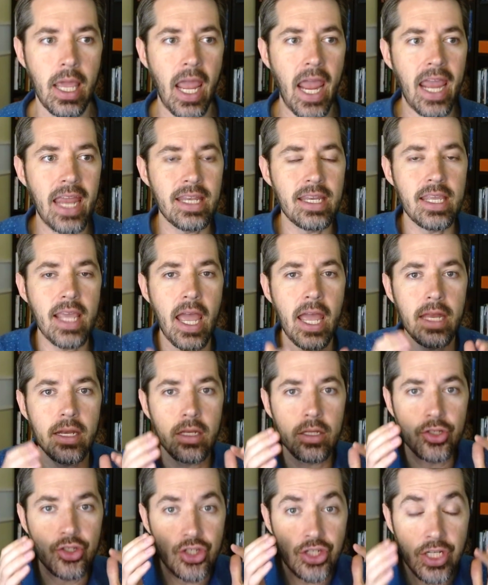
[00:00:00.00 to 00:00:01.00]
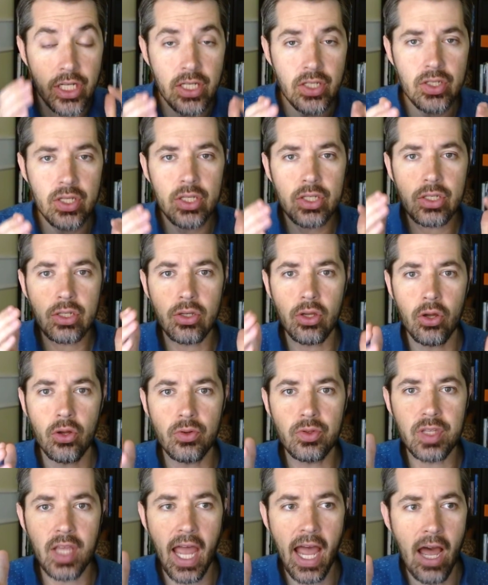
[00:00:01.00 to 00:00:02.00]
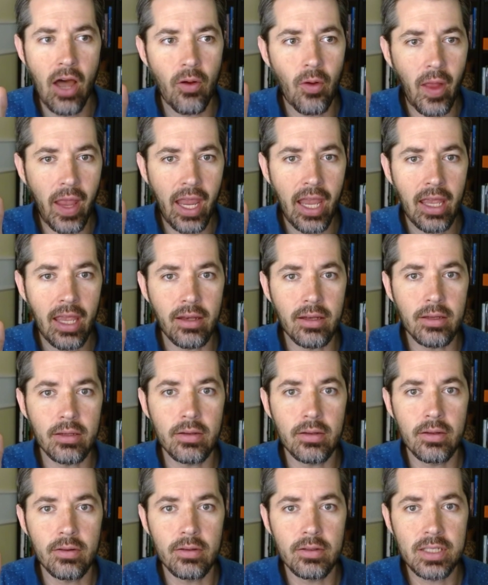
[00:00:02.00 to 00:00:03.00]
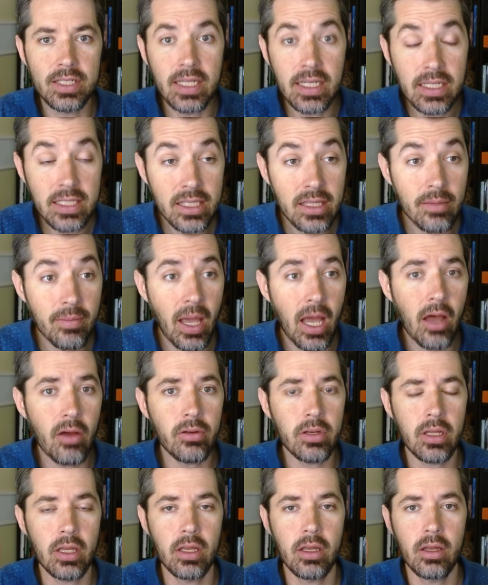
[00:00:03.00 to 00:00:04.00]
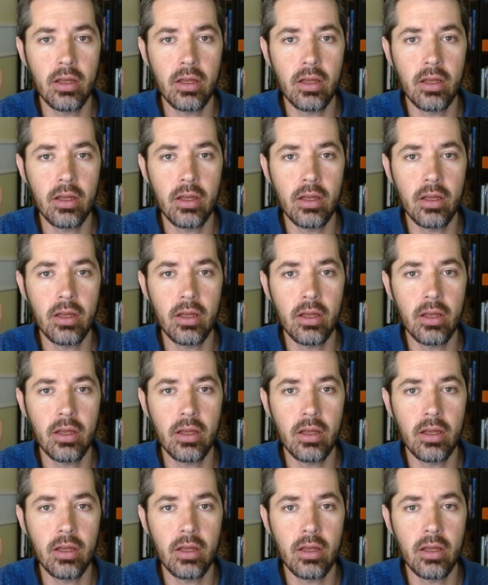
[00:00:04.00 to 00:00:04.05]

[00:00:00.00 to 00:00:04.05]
and yet Jesus goes out and seeks them out,